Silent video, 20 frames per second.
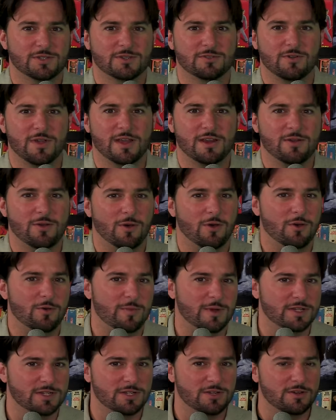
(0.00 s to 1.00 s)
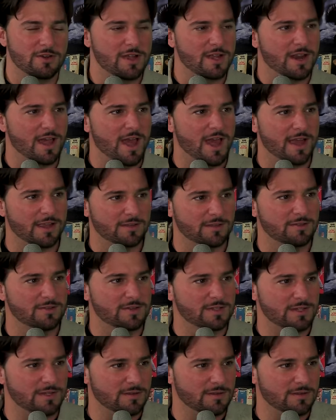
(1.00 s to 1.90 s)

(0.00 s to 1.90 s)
Ceretta, a whole bunch of great actors